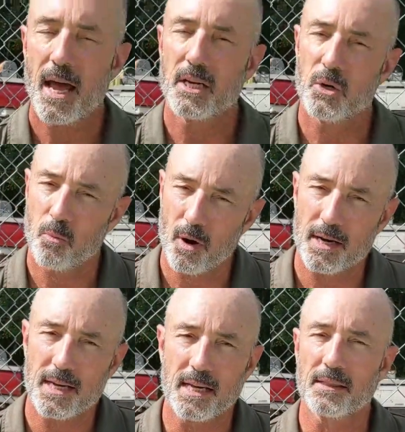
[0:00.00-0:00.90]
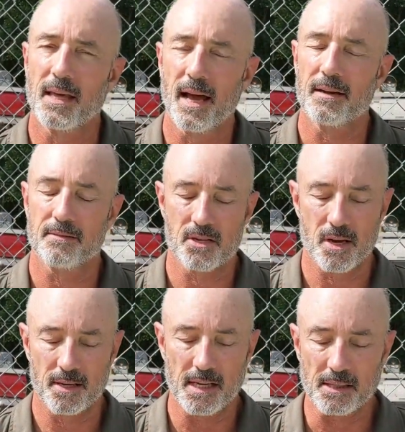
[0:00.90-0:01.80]
and you want to get
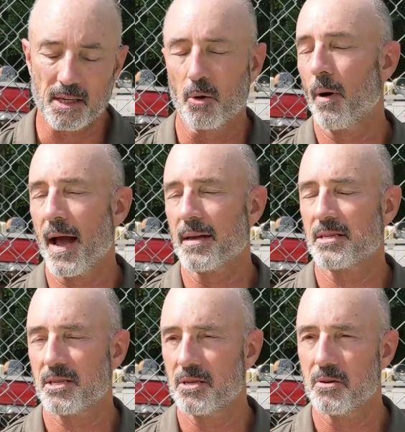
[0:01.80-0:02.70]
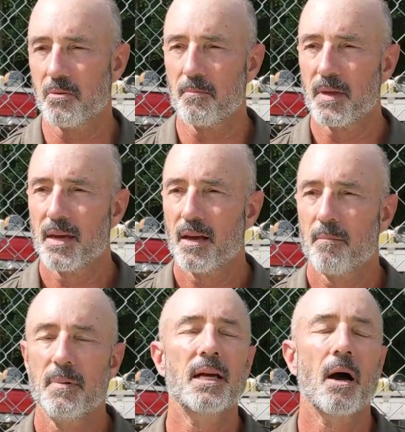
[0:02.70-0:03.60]
the grass to
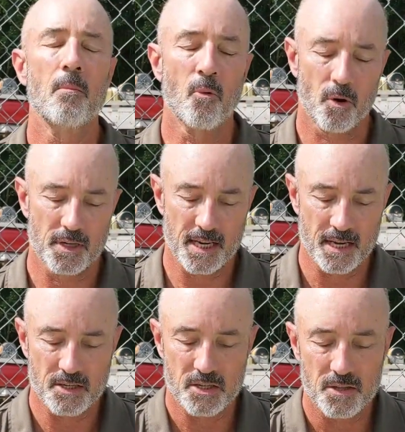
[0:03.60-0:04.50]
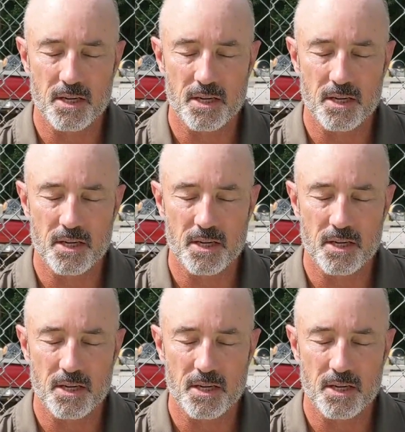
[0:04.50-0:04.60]
become more dense.